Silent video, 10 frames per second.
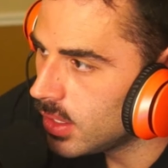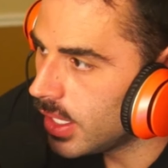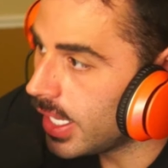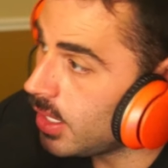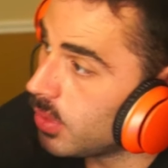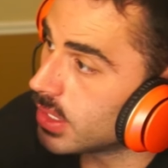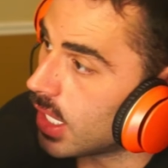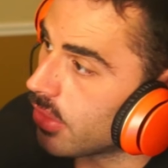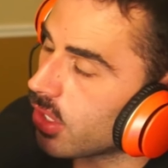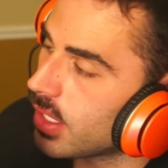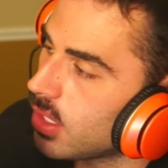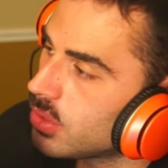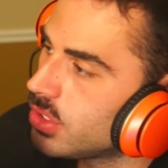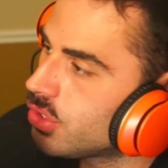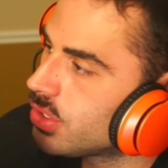Anyways, I thought that
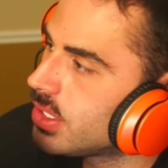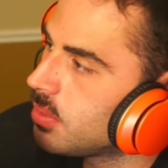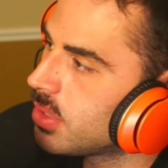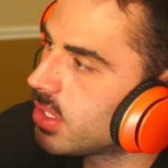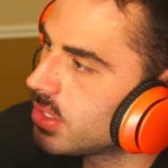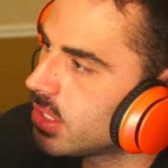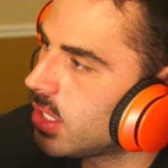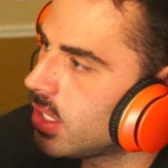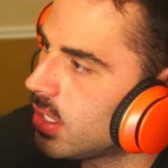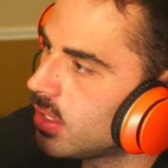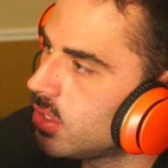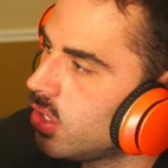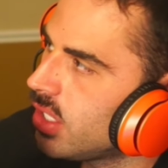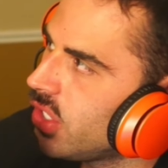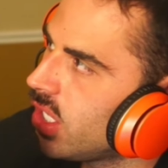was interesting because uh, you
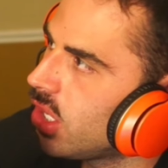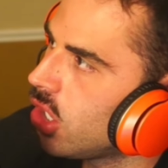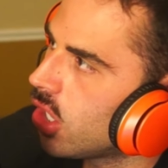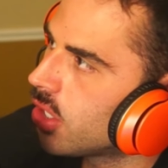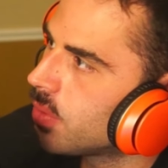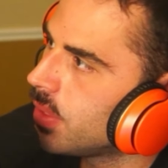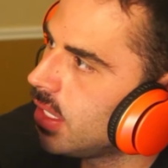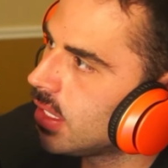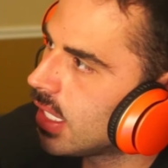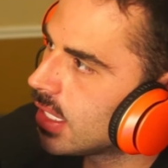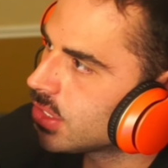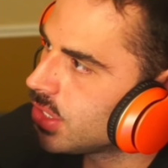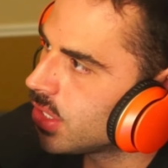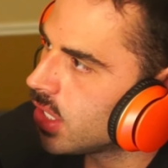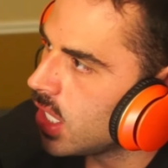know, I've done a lot of reading last
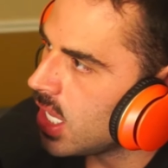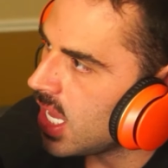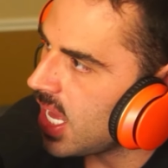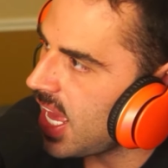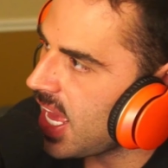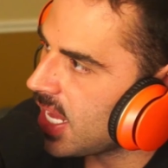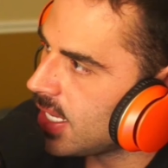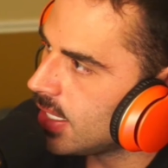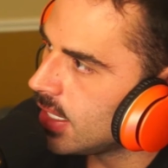year and